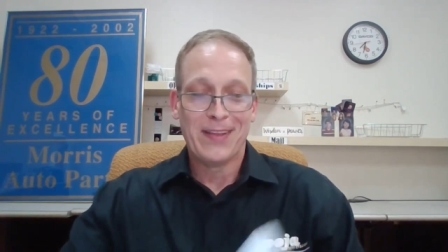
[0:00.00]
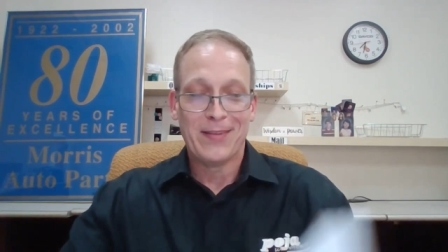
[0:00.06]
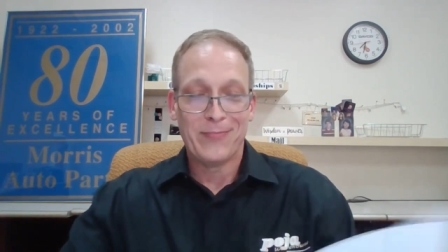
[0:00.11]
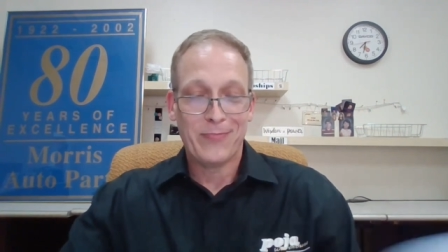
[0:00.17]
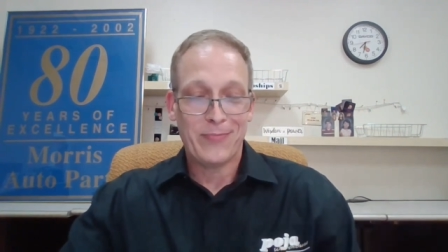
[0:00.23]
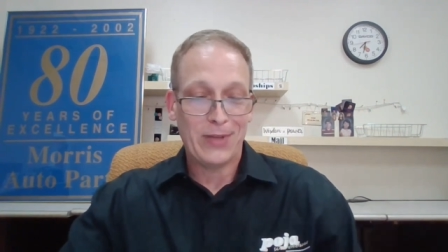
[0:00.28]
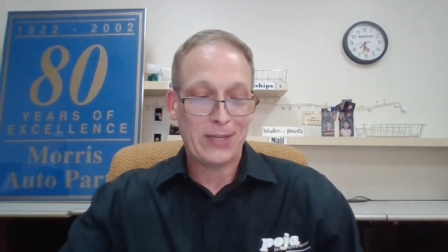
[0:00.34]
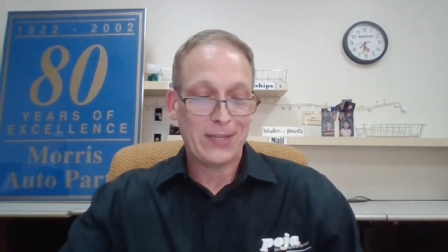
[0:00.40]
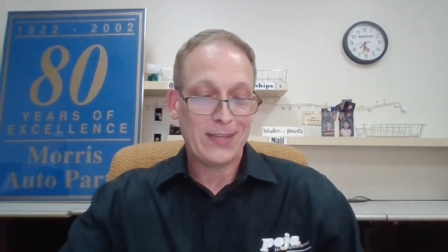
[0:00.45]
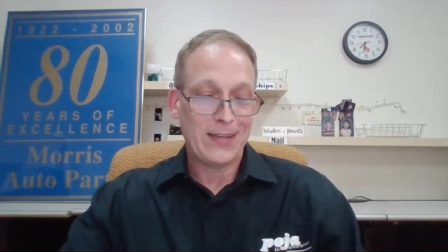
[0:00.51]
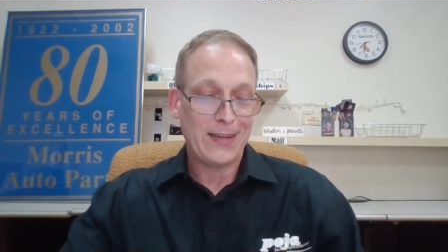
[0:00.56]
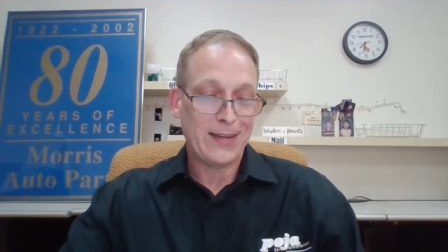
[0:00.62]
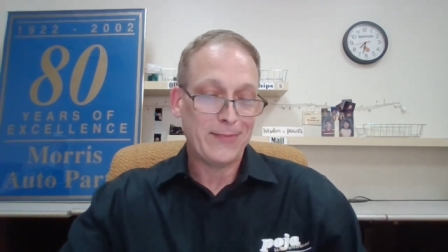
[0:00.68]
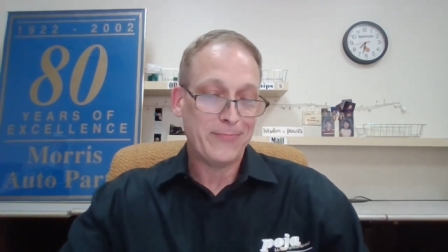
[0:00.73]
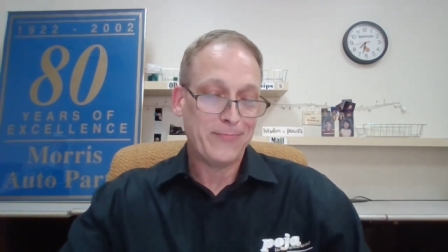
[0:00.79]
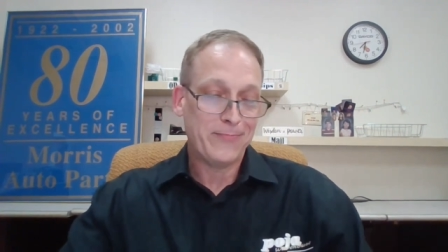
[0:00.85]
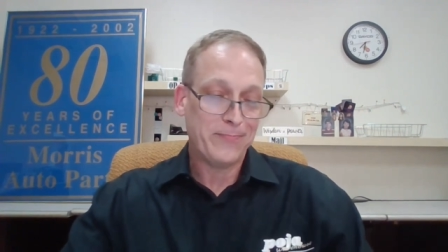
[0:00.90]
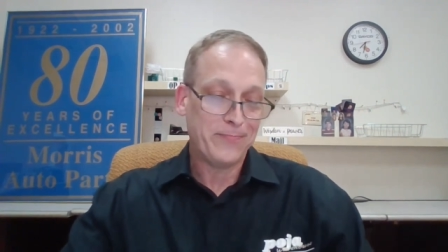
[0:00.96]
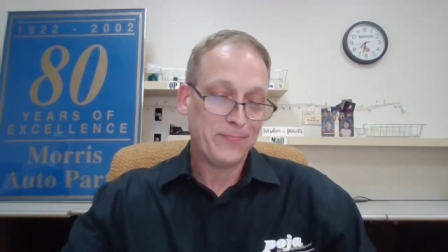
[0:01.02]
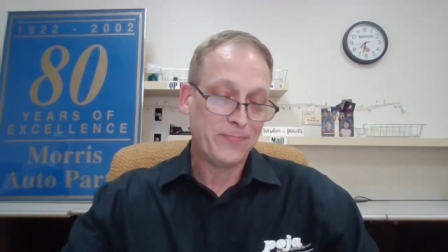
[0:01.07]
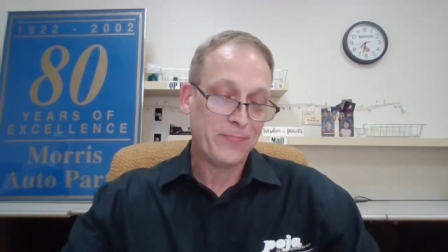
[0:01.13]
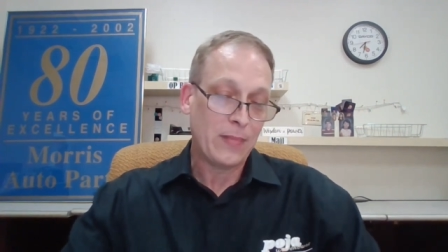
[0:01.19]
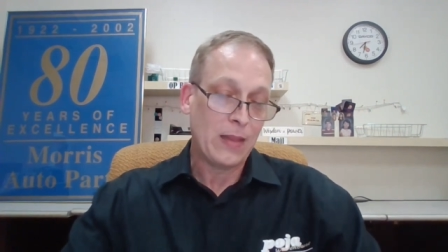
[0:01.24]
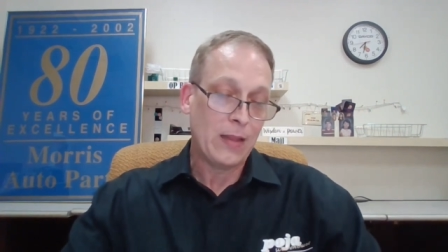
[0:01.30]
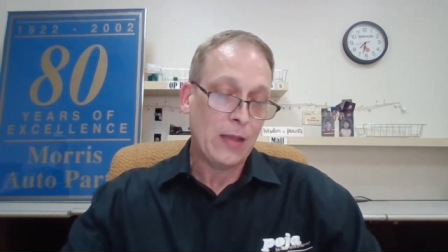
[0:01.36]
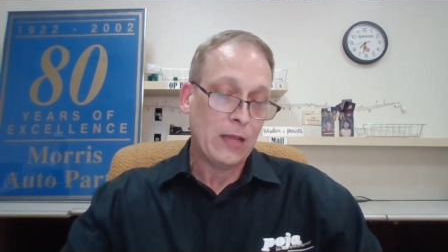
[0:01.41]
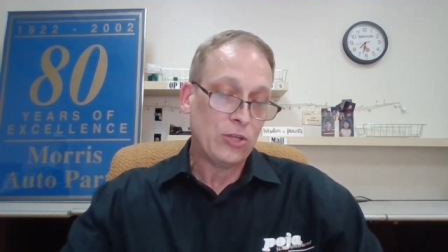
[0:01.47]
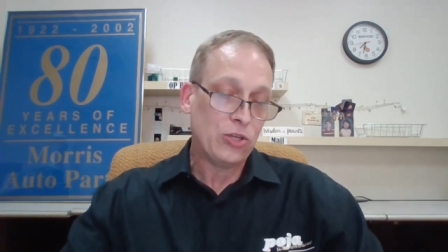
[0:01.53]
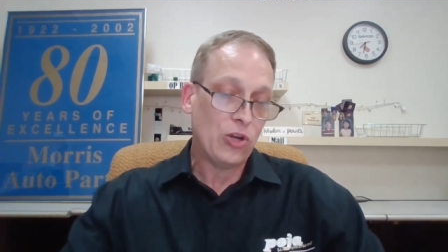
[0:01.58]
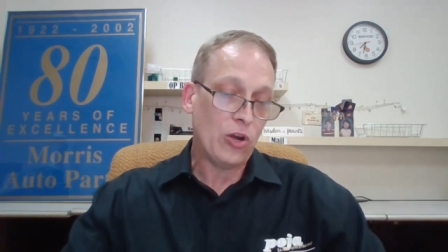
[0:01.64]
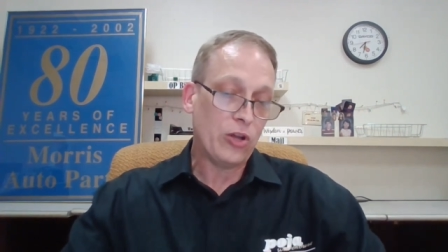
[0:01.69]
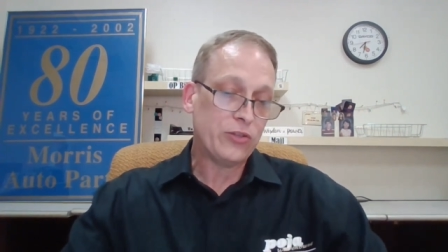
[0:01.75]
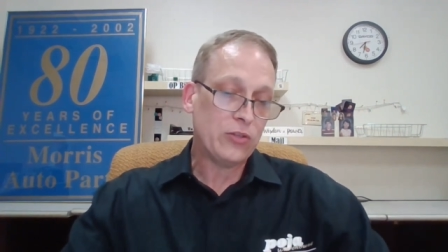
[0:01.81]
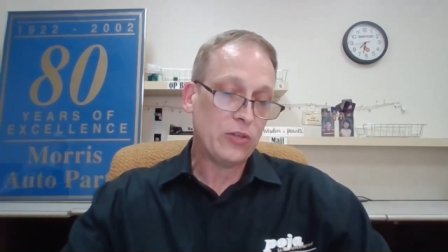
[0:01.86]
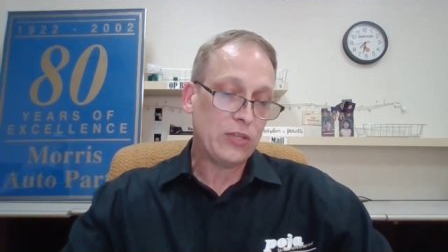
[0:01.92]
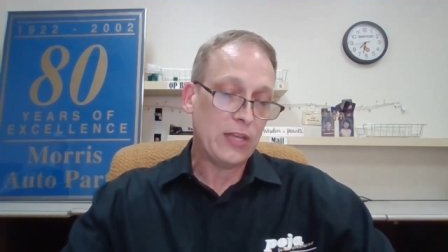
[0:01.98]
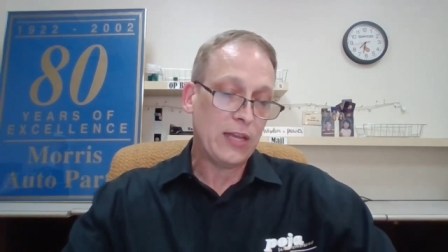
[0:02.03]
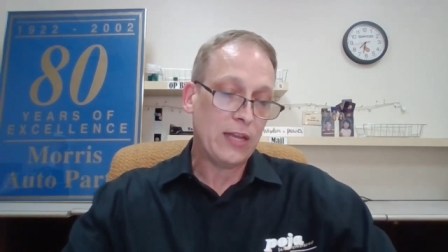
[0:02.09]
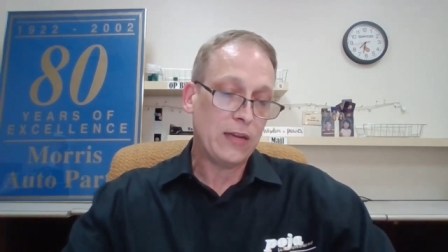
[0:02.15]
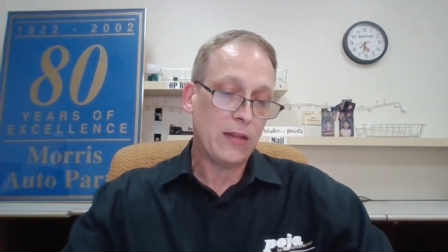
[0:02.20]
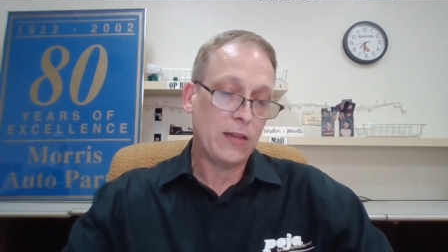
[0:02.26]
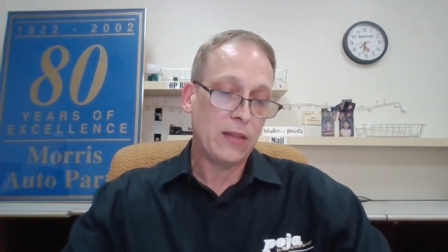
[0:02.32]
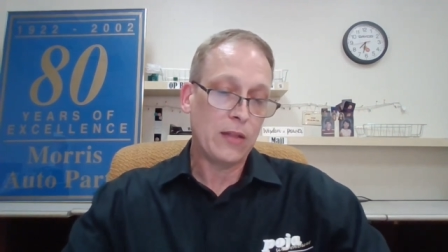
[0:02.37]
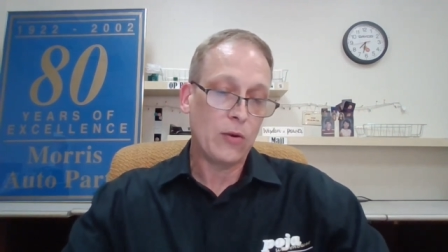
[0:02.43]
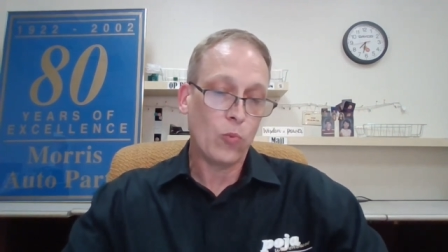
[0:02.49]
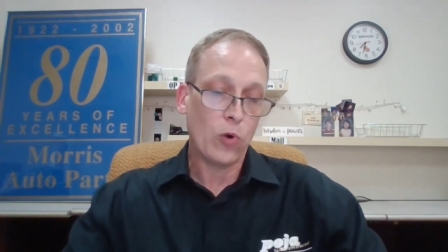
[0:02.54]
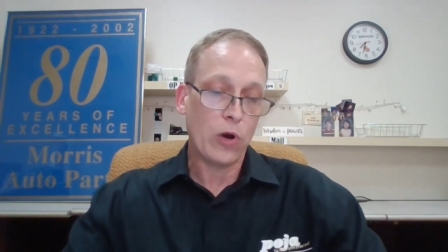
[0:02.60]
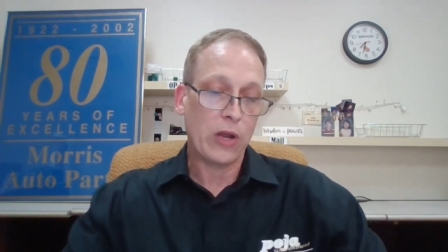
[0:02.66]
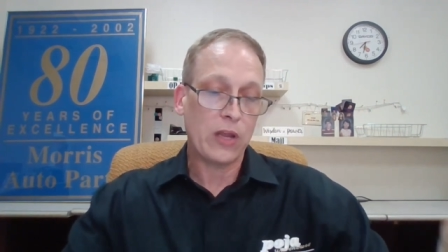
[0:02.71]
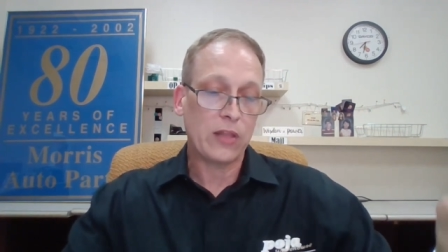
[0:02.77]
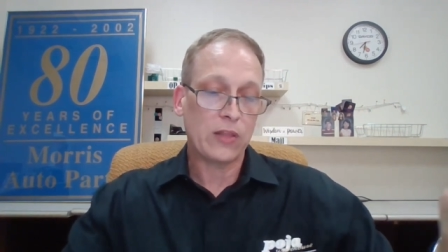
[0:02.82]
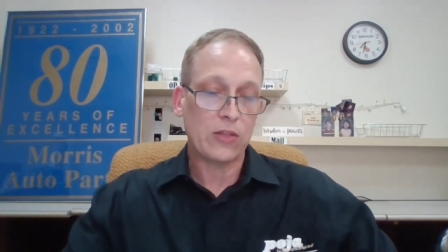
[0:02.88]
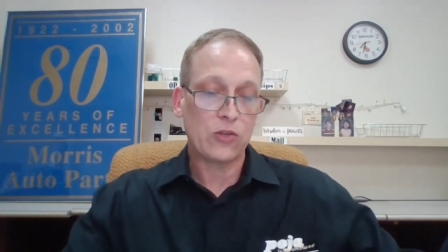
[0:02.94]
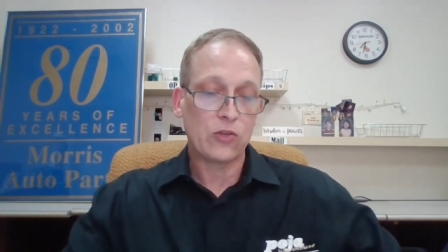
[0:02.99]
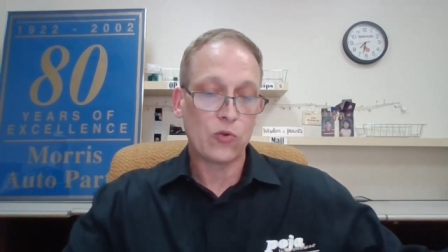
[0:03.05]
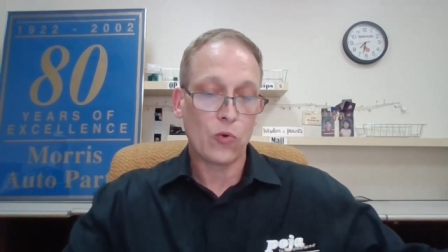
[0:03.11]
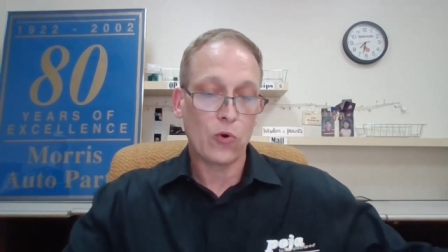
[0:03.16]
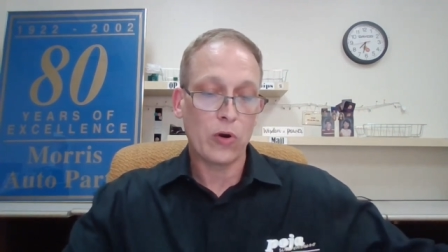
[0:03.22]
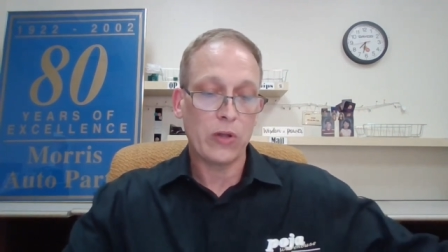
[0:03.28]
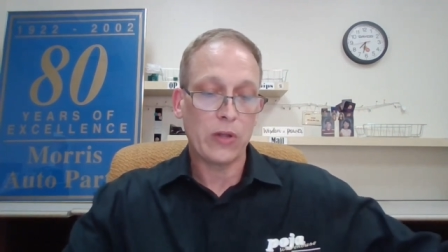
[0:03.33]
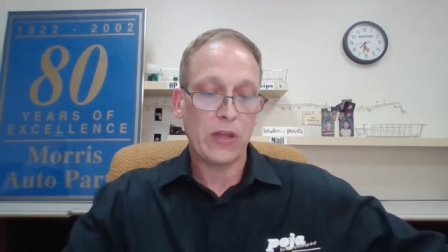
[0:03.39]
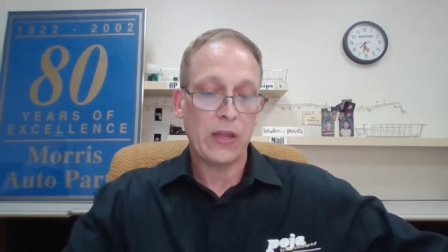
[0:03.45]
But uh, she also said that working at the store